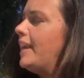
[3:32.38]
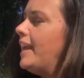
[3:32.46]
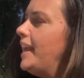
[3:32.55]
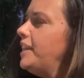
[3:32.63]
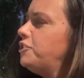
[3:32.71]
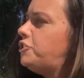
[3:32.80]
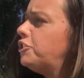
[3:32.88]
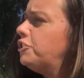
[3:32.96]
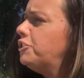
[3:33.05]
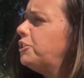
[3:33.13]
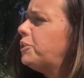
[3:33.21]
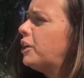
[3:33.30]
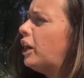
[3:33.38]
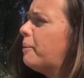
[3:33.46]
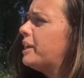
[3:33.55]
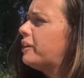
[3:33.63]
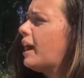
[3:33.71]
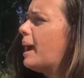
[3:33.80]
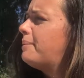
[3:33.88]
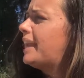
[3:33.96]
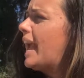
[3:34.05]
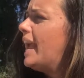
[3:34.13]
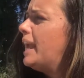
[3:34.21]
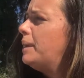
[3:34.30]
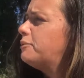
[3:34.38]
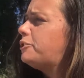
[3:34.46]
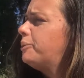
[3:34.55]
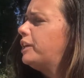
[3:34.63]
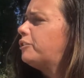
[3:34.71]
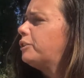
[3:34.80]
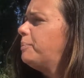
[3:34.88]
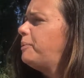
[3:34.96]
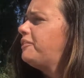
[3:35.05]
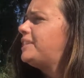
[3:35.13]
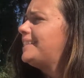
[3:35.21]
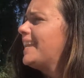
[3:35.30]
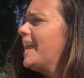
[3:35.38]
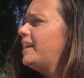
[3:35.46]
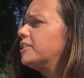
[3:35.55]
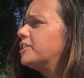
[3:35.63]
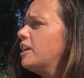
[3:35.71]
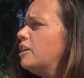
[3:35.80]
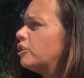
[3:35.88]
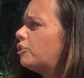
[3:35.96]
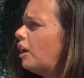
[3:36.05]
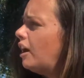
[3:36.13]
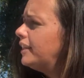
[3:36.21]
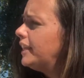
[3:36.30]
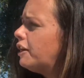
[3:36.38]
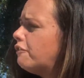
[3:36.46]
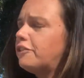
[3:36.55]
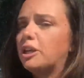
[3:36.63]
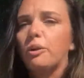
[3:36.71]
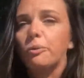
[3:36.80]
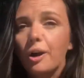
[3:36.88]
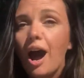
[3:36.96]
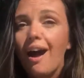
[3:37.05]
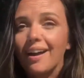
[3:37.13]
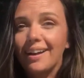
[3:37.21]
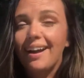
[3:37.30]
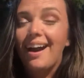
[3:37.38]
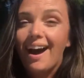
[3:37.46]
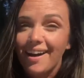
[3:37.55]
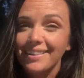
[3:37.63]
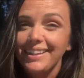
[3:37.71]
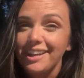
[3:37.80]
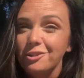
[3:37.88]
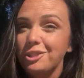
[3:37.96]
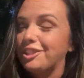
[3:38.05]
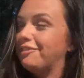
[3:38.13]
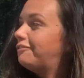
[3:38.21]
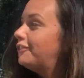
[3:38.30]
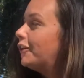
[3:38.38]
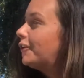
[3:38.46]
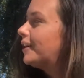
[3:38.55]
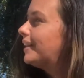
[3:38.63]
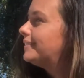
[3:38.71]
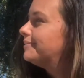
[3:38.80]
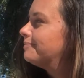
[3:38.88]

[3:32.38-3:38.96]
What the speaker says: In June, Hermit Crab came to a group of snails crawling over a rock on the ocean floor.